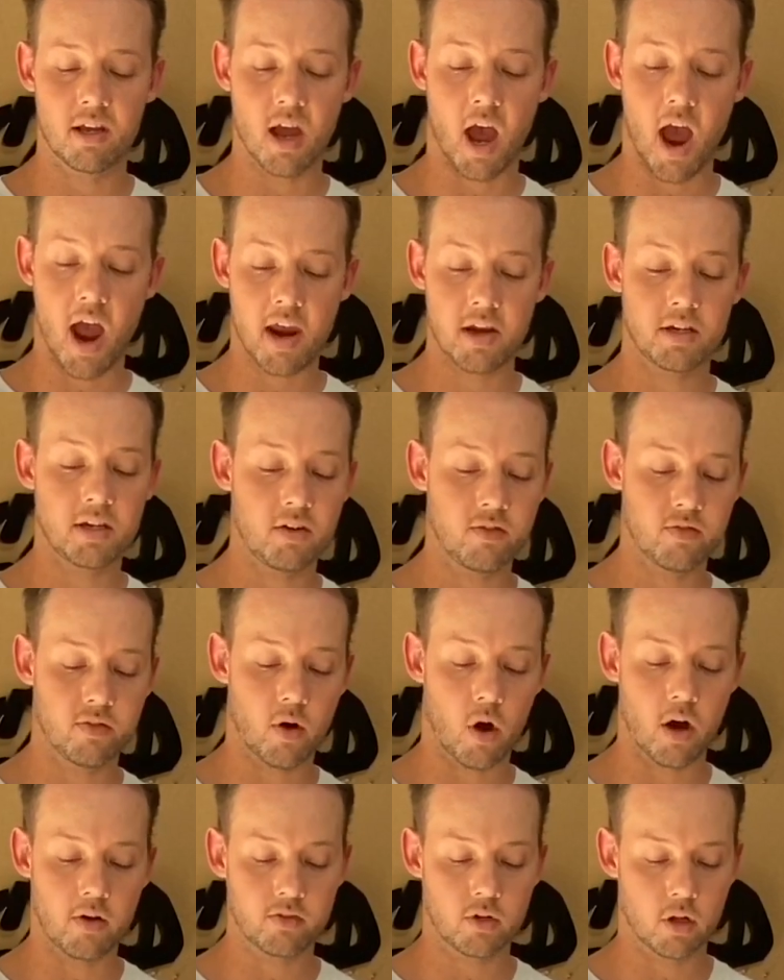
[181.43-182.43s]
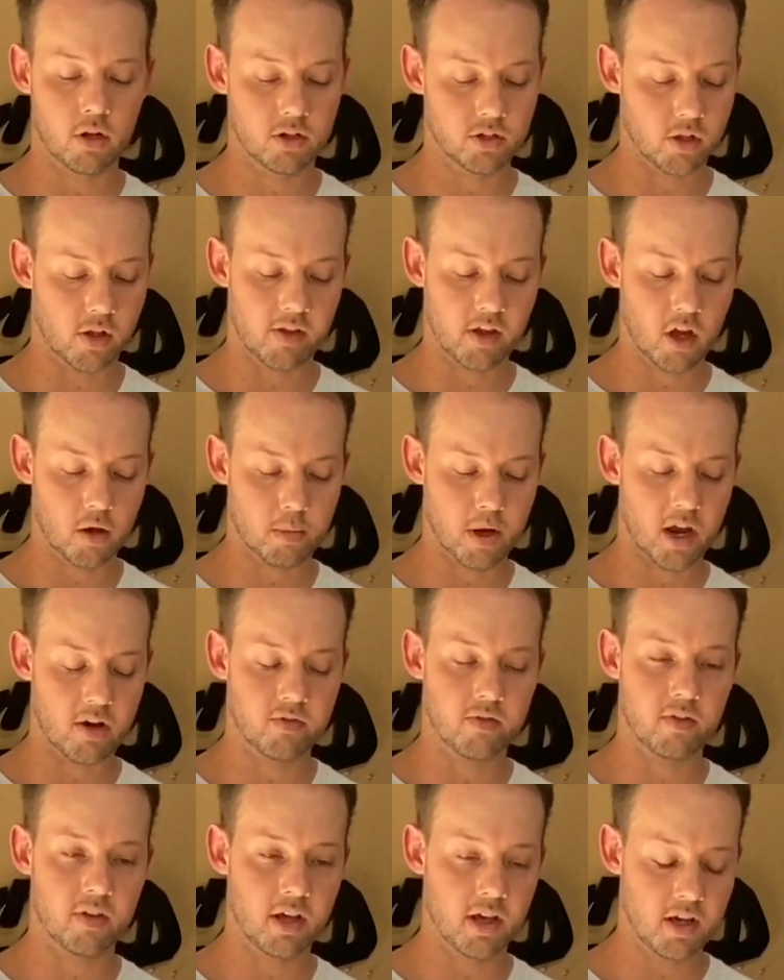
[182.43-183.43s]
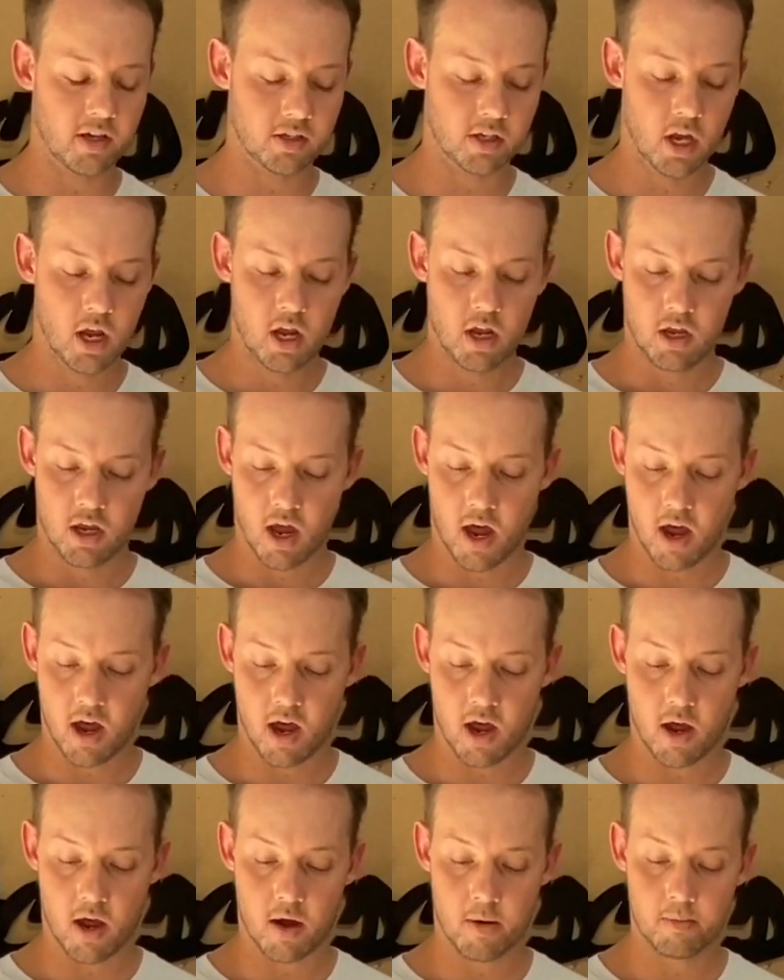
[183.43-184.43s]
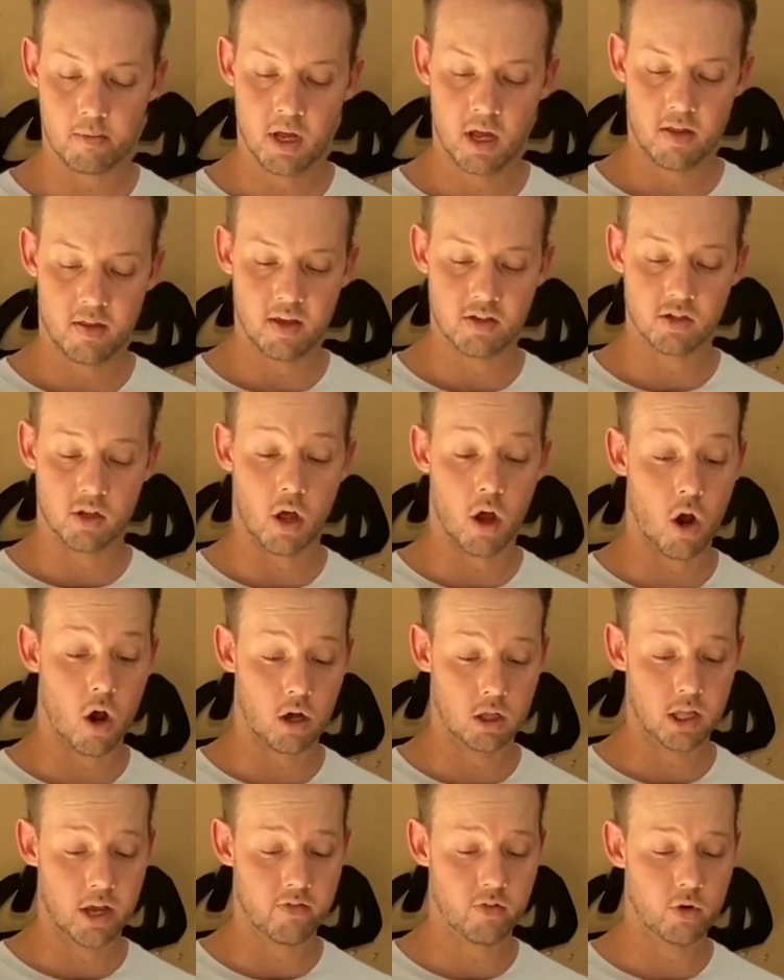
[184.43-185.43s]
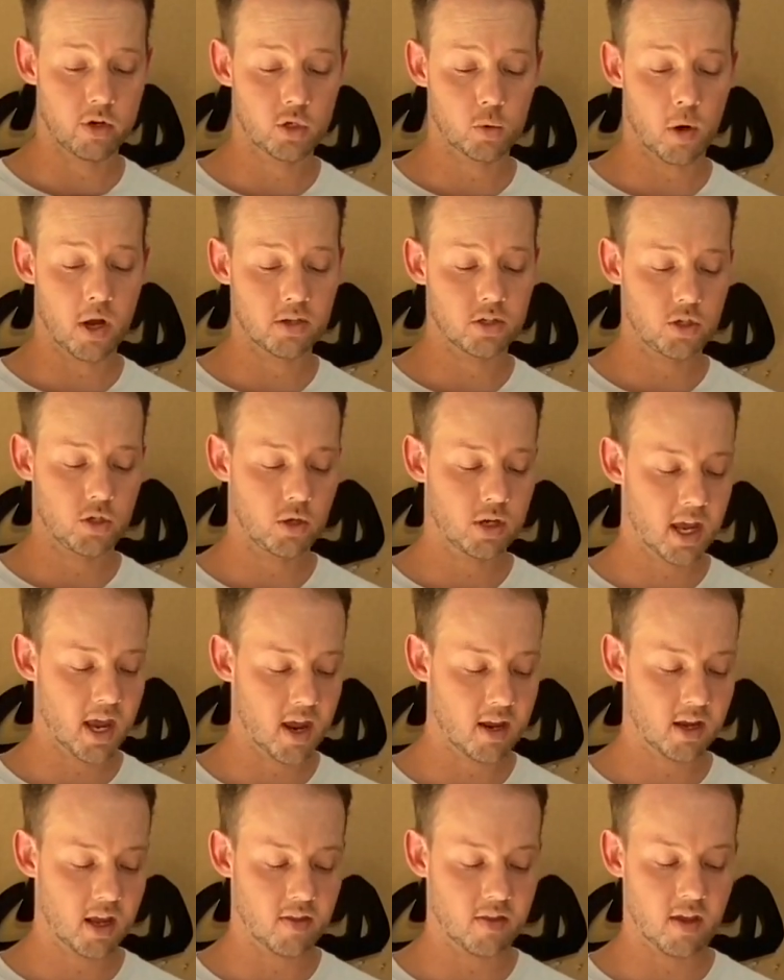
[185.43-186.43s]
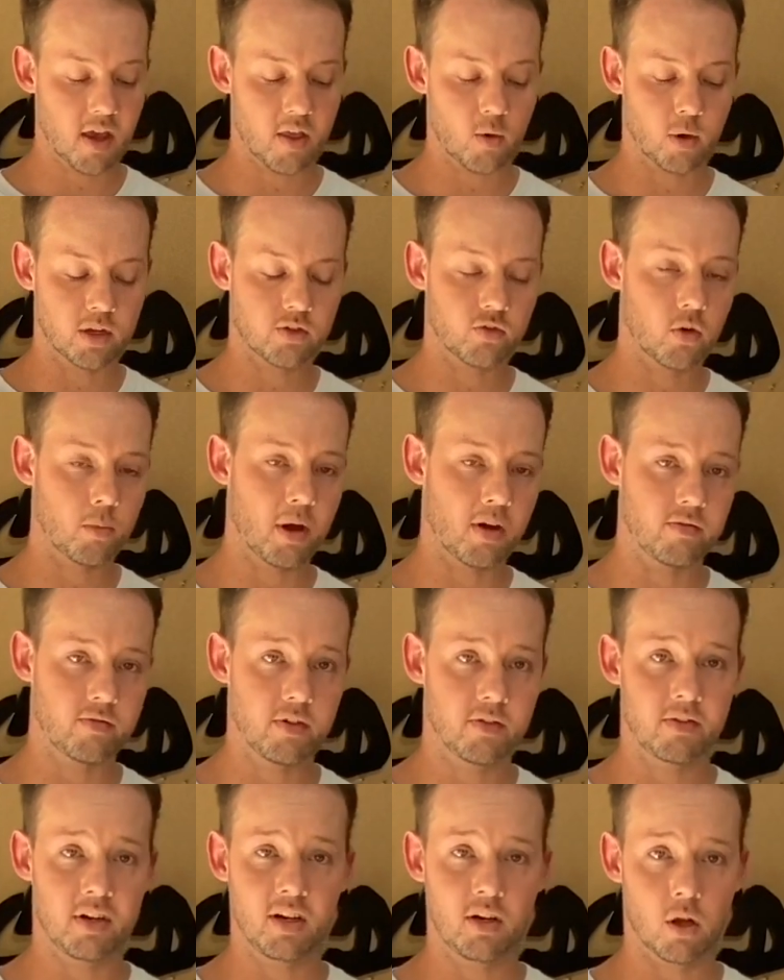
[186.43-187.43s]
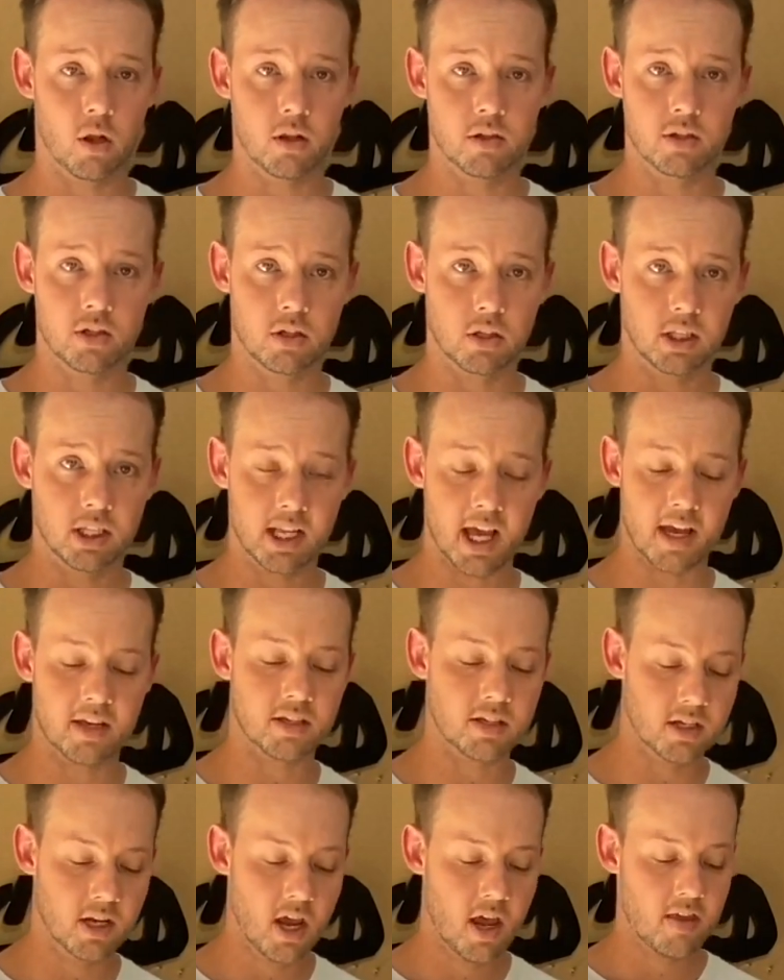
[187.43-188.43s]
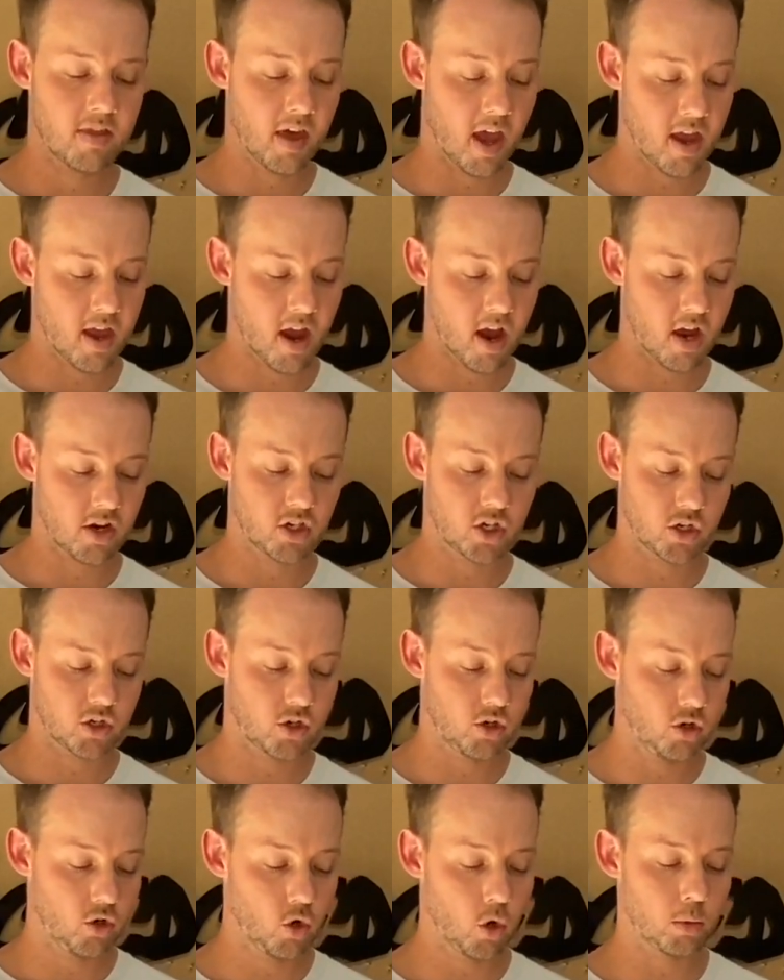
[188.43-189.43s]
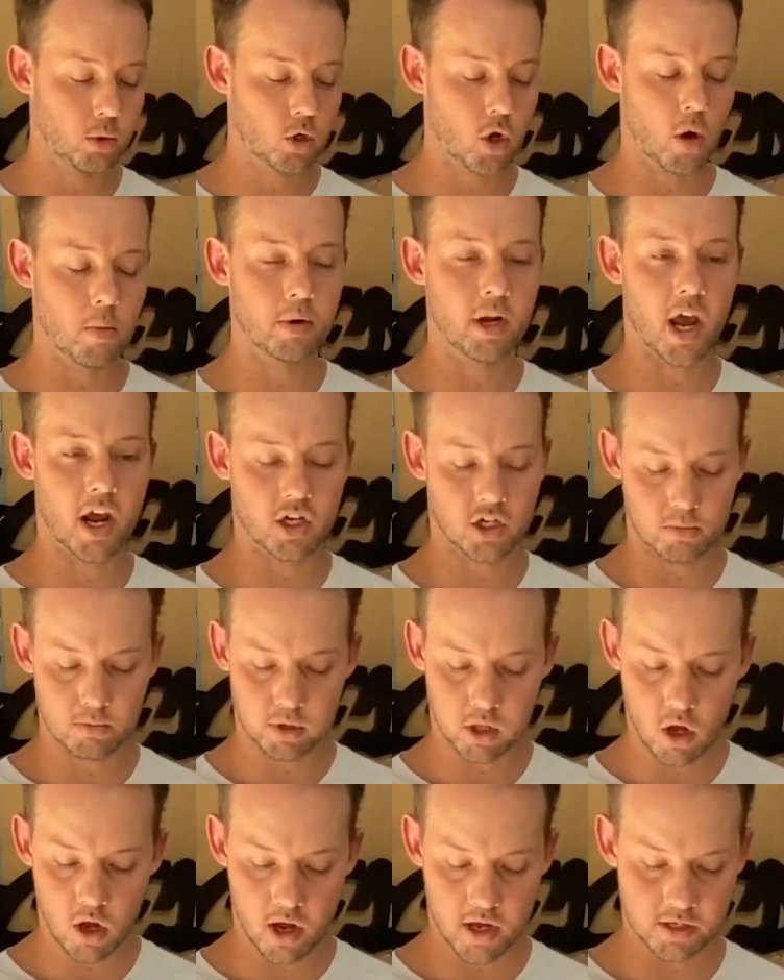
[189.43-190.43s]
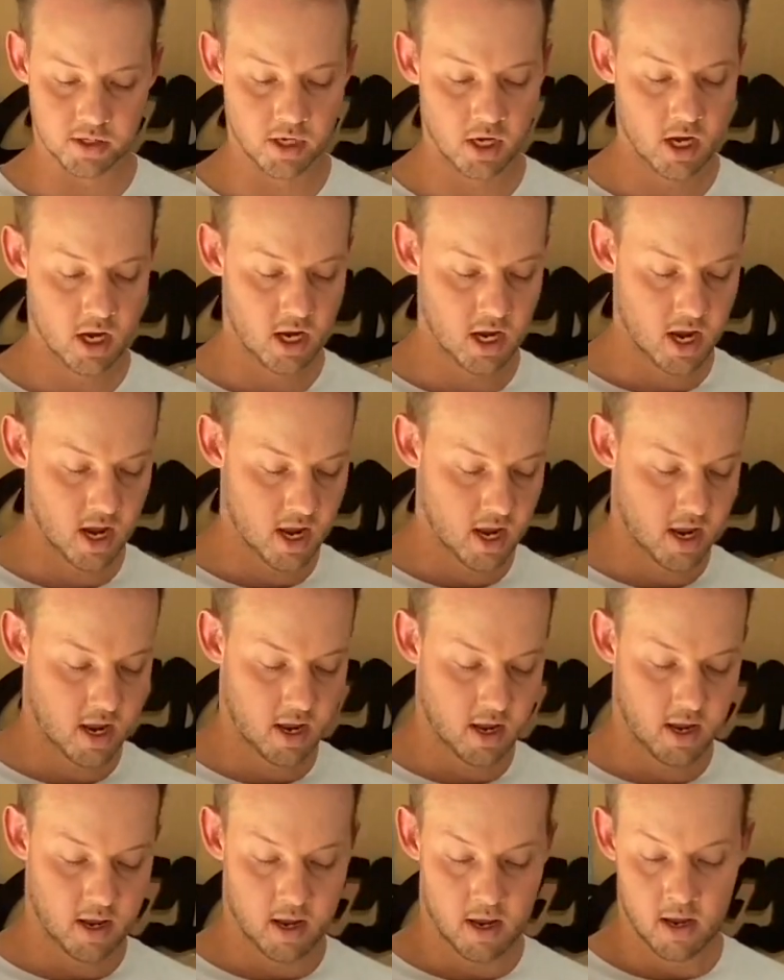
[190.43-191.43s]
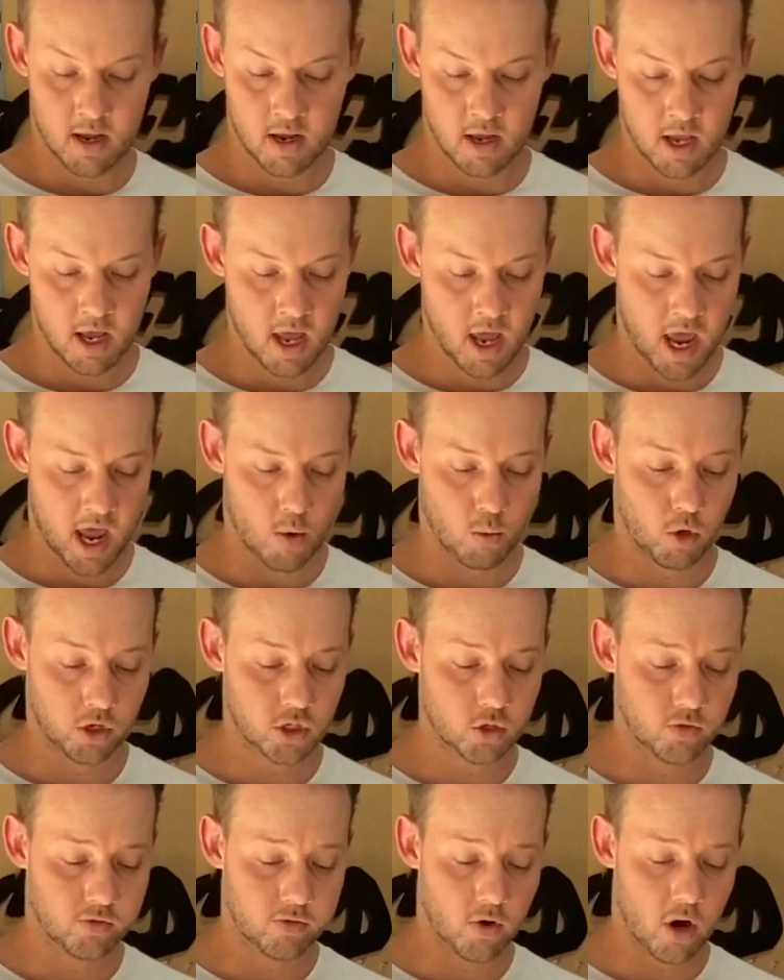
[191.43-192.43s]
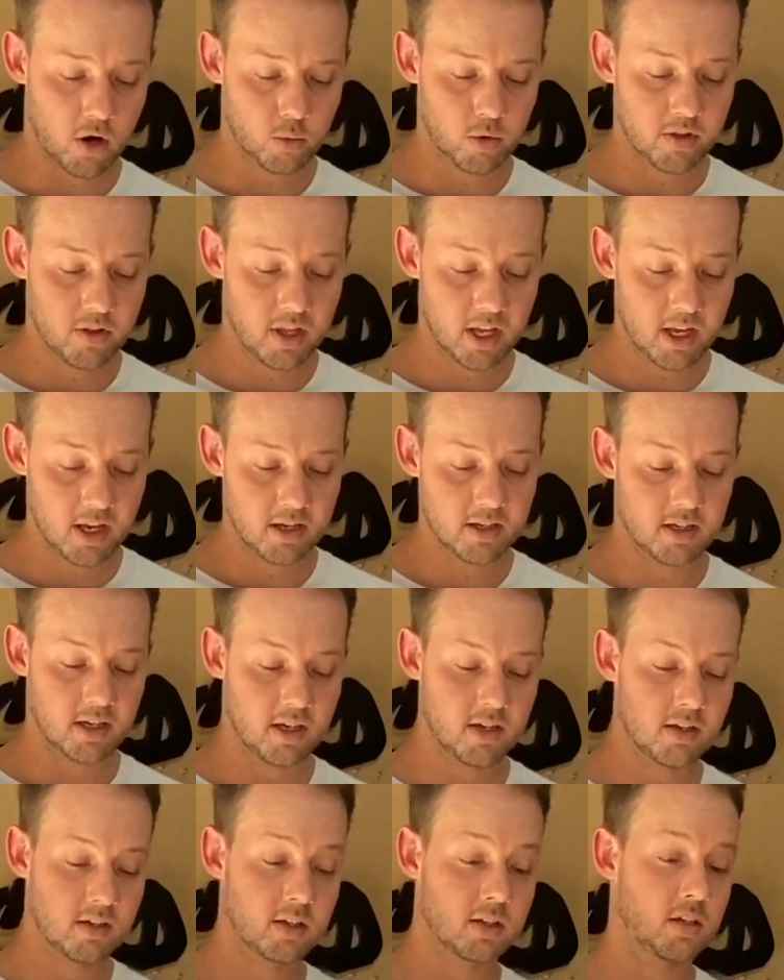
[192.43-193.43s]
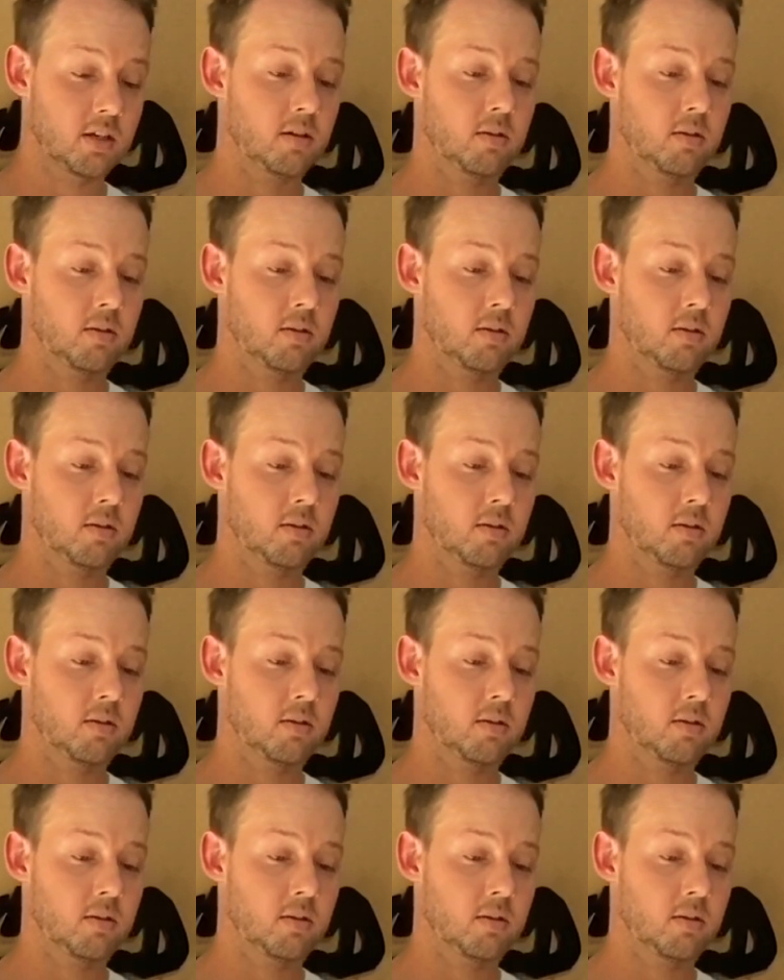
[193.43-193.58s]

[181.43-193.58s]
$85 I think I paid for these. Um, these are the high leverage ones. You can get the other ones for about $15 less. They are just your normal combination pliers. And what you'll find with these is